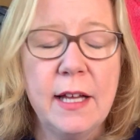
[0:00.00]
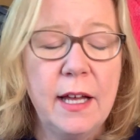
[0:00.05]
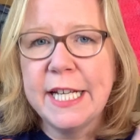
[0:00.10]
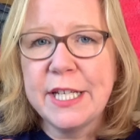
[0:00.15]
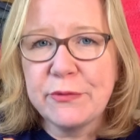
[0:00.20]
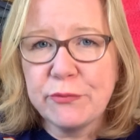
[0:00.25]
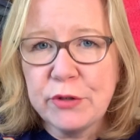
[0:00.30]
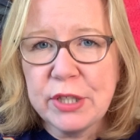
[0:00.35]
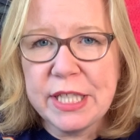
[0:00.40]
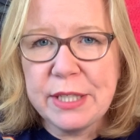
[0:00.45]

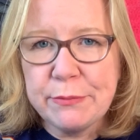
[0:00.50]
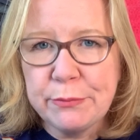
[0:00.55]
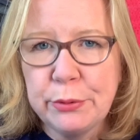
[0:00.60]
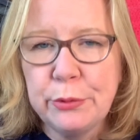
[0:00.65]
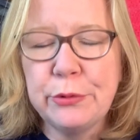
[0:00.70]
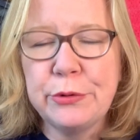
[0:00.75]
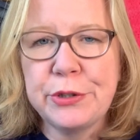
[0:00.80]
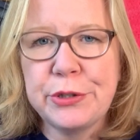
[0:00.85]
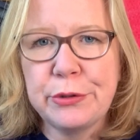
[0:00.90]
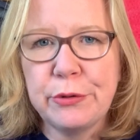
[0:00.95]
It's really
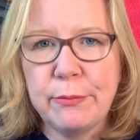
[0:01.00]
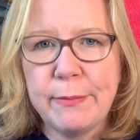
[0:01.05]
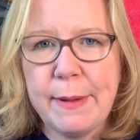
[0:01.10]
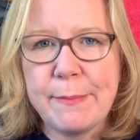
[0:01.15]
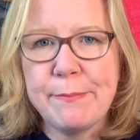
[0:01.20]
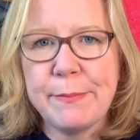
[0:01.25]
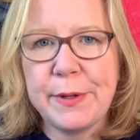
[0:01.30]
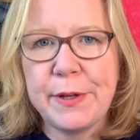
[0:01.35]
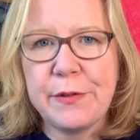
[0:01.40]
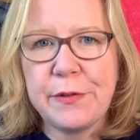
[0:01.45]
important to
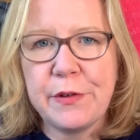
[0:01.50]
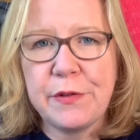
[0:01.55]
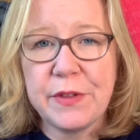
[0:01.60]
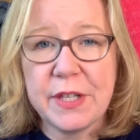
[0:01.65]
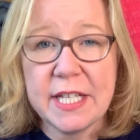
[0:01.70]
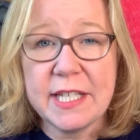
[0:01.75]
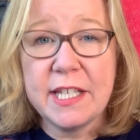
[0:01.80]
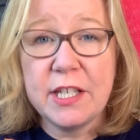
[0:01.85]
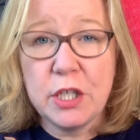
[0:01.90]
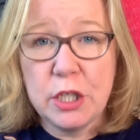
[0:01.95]
remember that
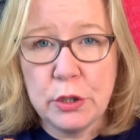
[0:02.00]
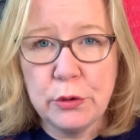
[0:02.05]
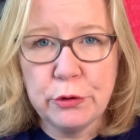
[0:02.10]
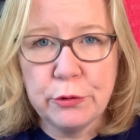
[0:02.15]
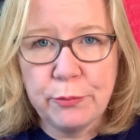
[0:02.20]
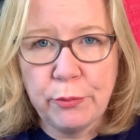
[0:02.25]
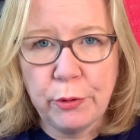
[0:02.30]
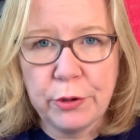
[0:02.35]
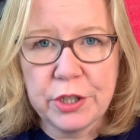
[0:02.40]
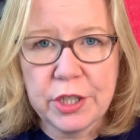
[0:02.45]
this is your
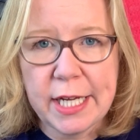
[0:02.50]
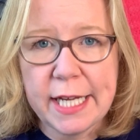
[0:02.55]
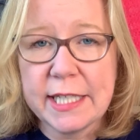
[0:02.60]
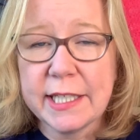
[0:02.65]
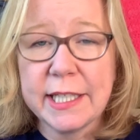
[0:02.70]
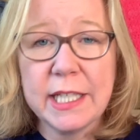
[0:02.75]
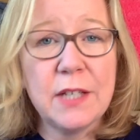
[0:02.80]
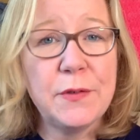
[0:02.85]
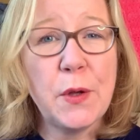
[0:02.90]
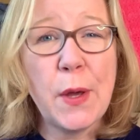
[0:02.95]
project.
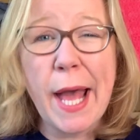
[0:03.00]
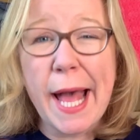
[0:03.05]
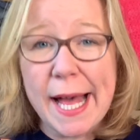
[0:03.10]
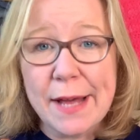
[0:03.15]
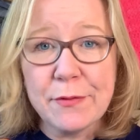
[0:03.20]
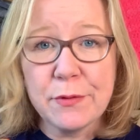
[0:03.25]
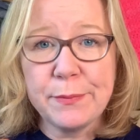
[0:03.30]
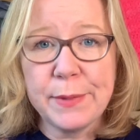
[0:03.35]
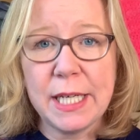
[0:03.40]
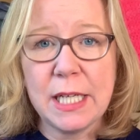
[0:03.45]
If you
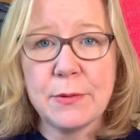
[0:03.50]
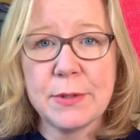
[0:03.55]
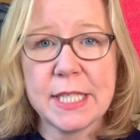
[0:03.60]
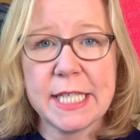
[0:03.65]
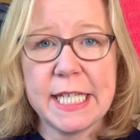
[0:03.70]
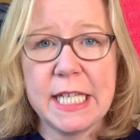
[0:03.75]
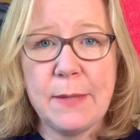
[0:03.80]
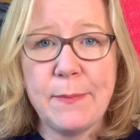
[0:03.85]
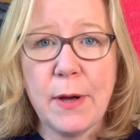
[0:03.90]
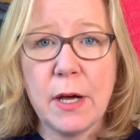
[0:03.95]
haven't been able to
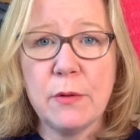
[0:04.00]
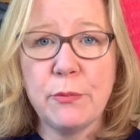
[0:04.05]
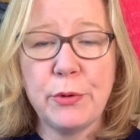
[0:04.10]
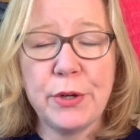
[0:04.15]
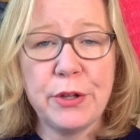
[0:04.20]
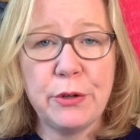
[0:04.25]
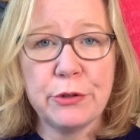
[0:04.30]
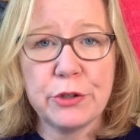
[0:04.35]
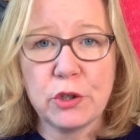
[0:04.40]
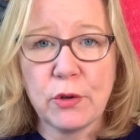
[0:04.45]
keep up
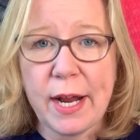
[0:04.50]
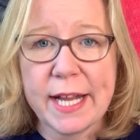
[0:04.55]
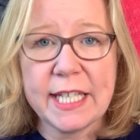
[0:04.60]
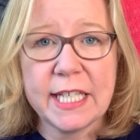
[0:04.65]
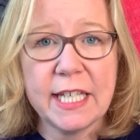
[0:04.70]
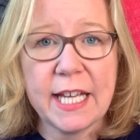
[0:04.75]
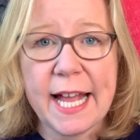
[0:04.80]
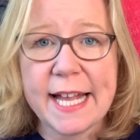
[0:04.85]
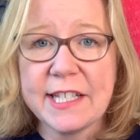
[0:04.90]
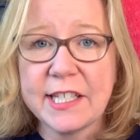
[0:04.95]
with your
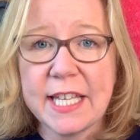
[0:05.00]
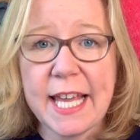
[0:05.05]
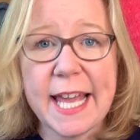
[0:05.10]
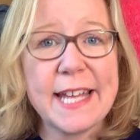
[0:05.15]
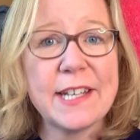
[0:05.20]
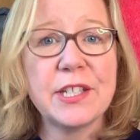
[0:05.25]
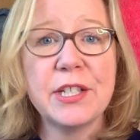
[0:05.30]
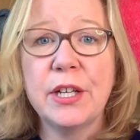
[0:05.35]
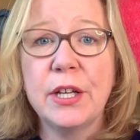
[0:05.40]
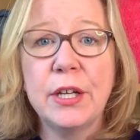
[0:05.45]
tracking as yet,